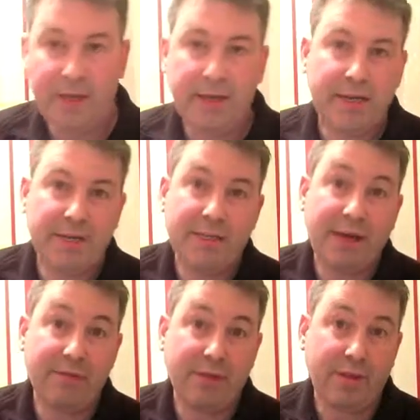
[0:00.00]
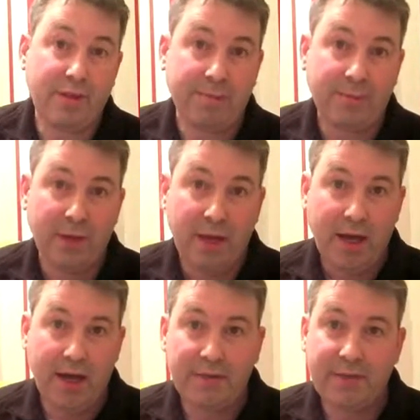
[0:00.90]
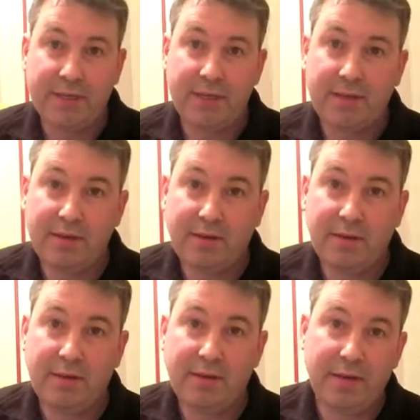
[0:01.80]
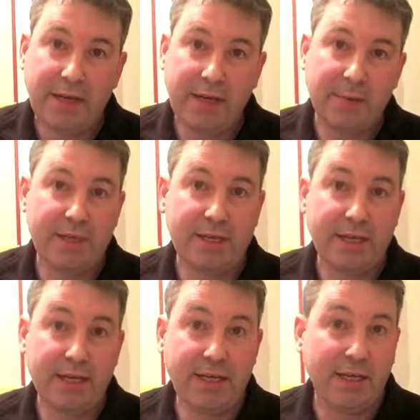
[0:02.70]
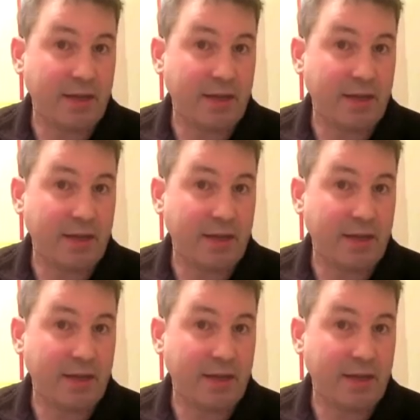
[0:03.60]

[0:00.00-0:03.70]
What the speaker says: E 7th. And if it's in E Mixolydian,